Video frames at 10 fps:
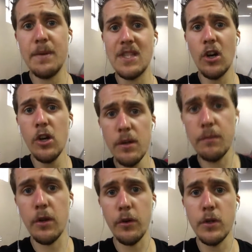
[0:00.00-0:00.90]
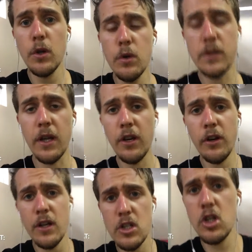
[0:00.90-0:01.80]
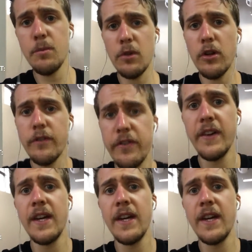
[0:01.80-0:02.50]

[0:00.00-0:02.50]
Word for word: sodium low too, so you don't consume a lot of